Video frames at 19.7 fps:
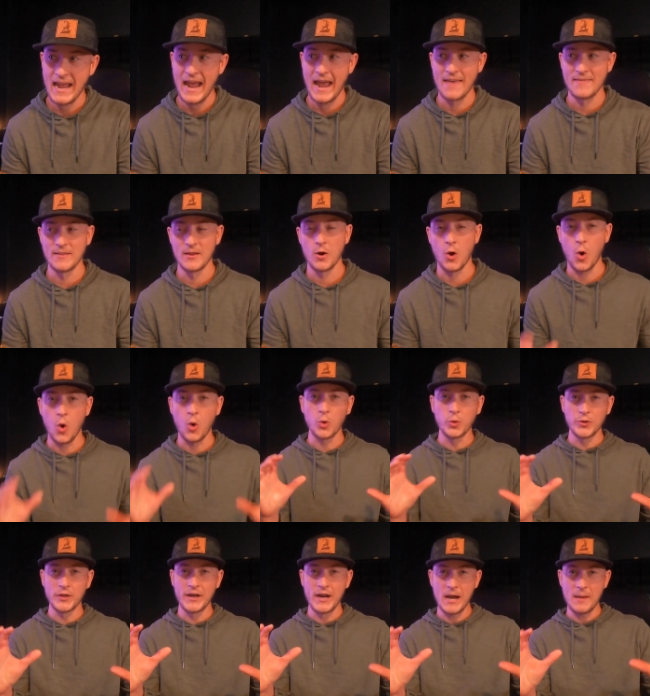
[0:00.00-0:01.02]
and then
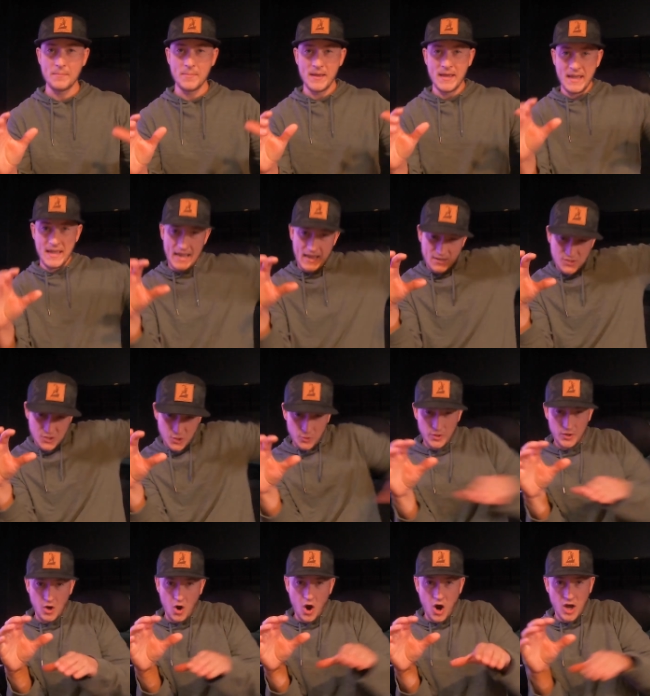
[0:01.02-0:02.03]
hold it up so
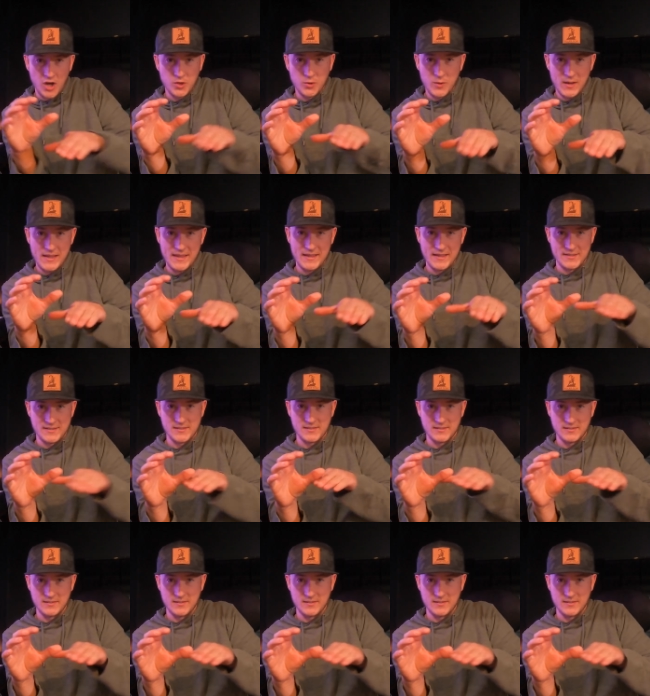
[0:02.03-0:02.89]
the conduit is